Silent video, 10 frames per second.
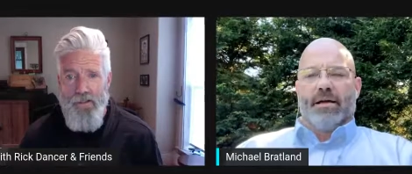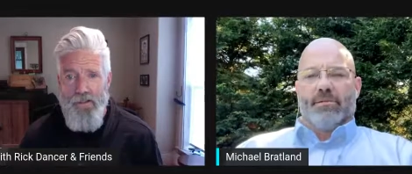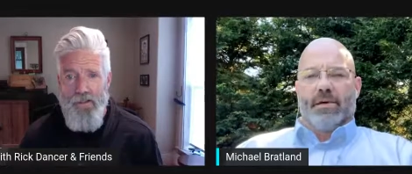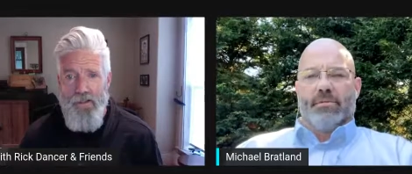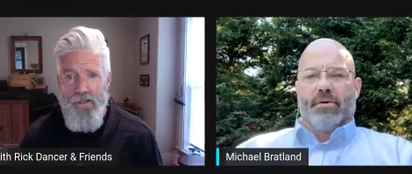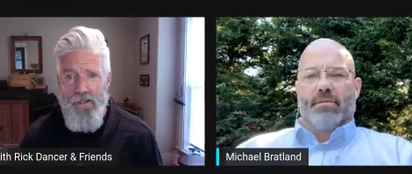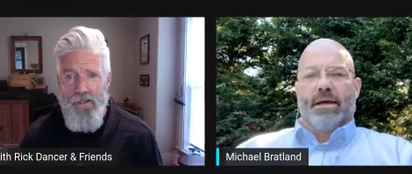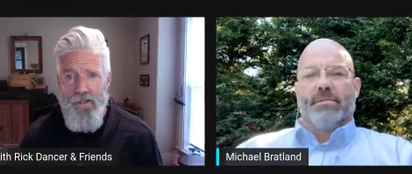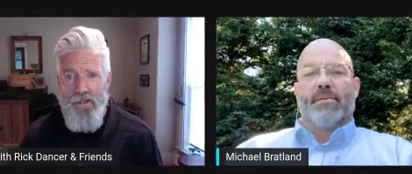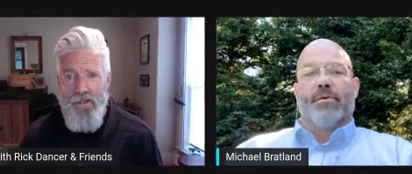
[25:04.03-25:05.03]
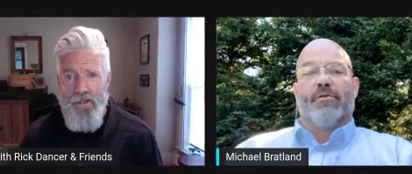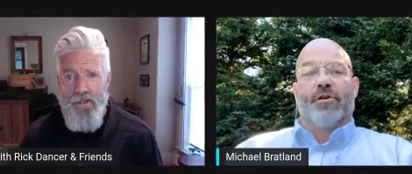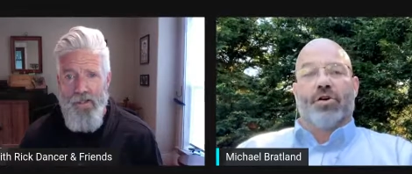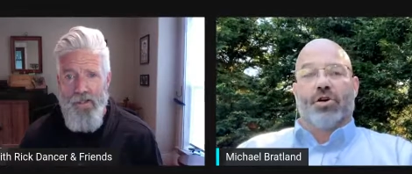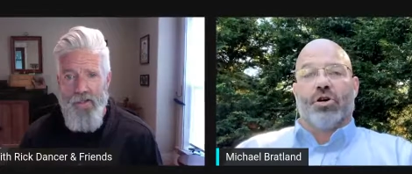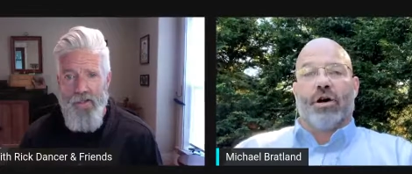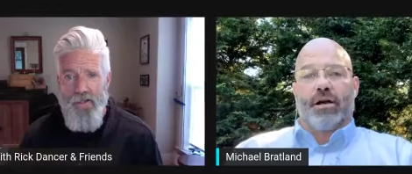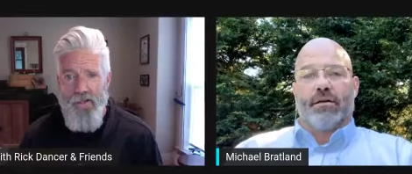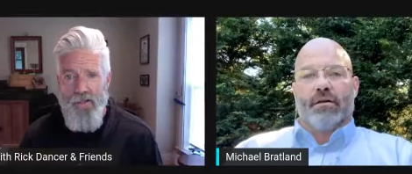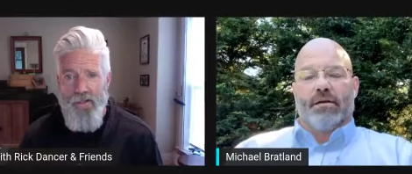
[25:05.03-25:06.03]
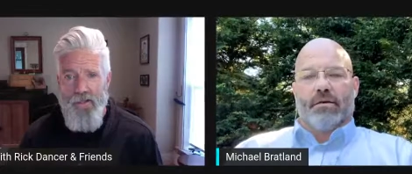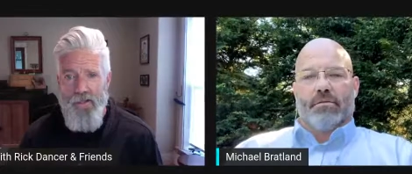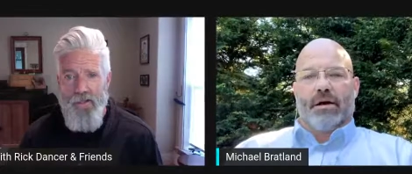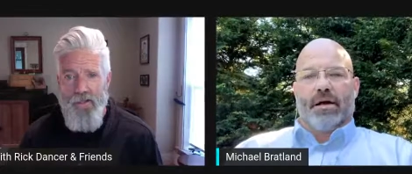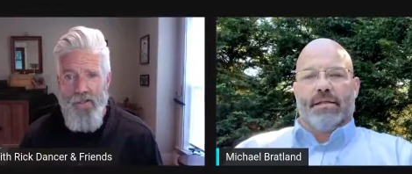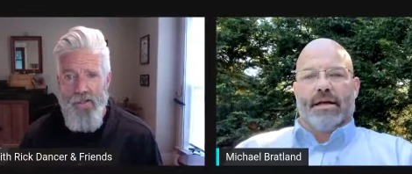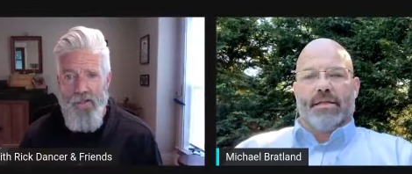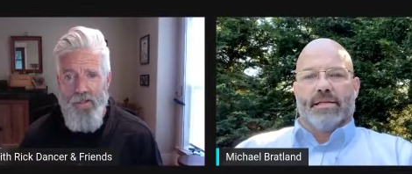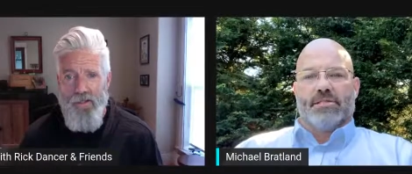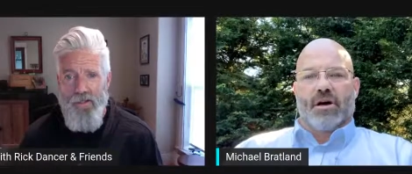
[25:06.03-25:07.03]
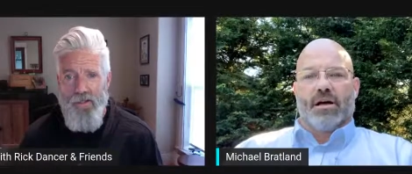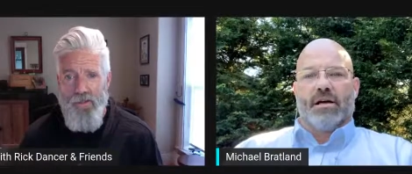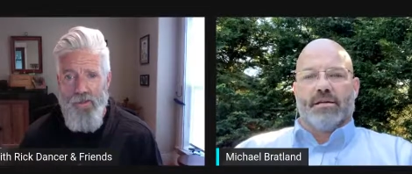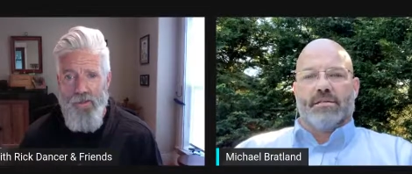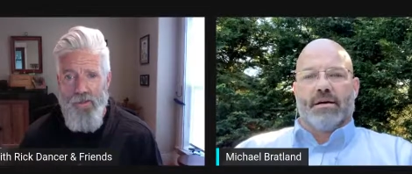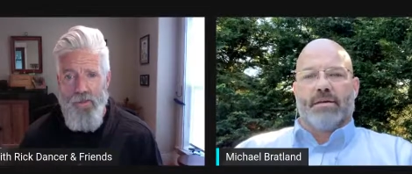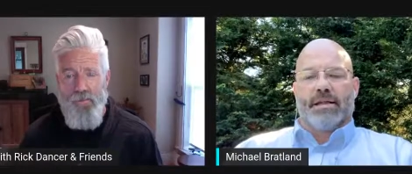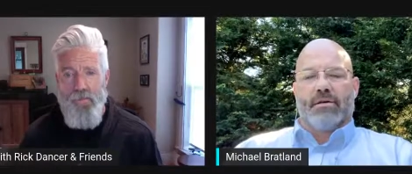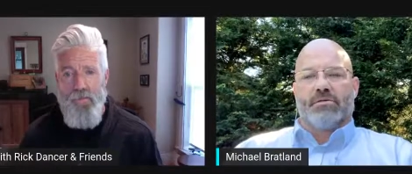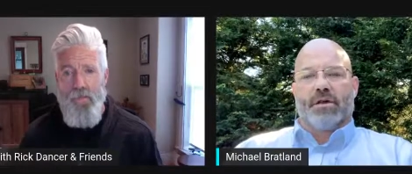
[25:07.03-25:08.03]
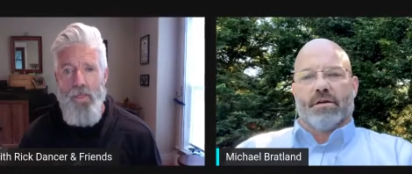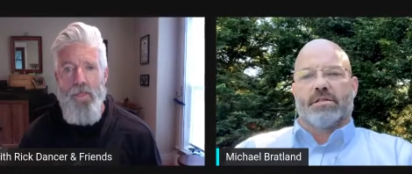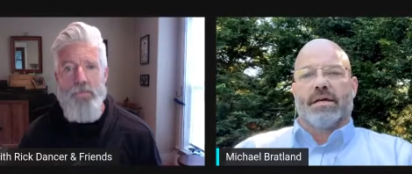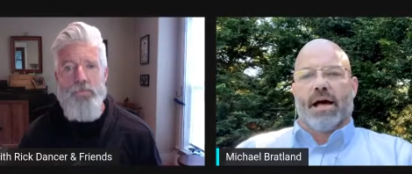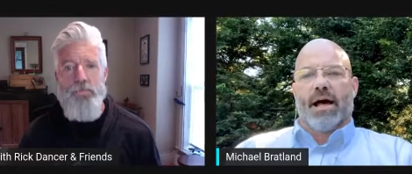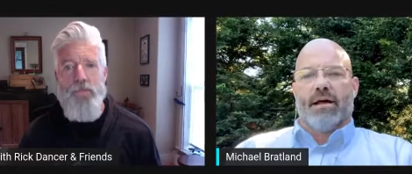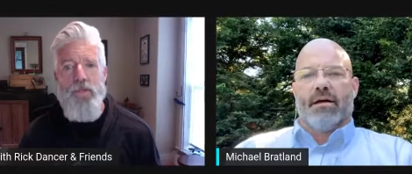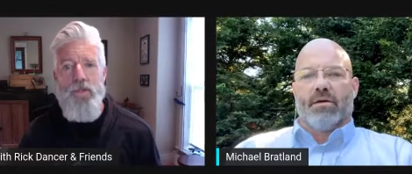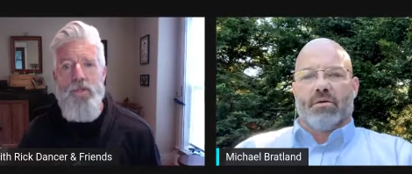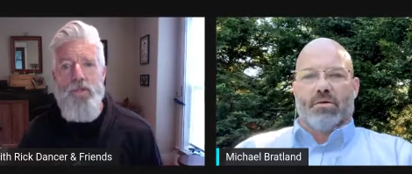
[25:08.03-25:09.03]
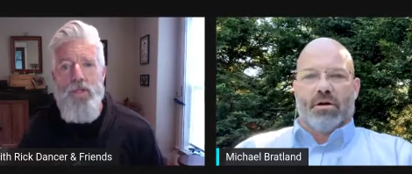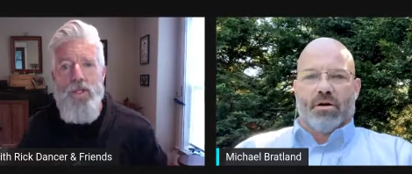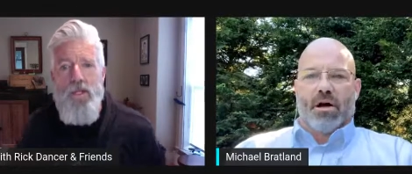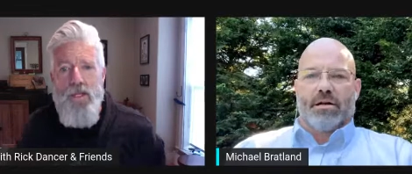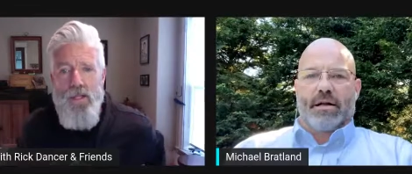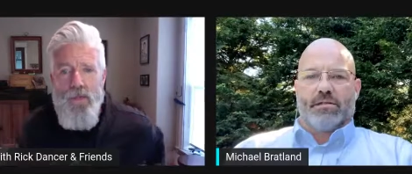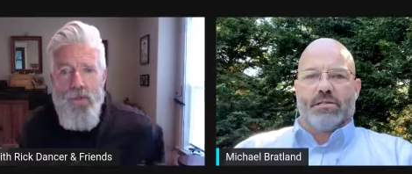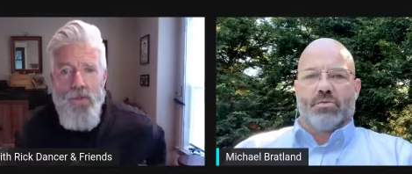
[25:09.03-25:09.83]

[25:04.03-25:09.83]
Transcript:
Speaker 1: people it made people feel good when that they saw somebody that was on their side when we were in lockdowns because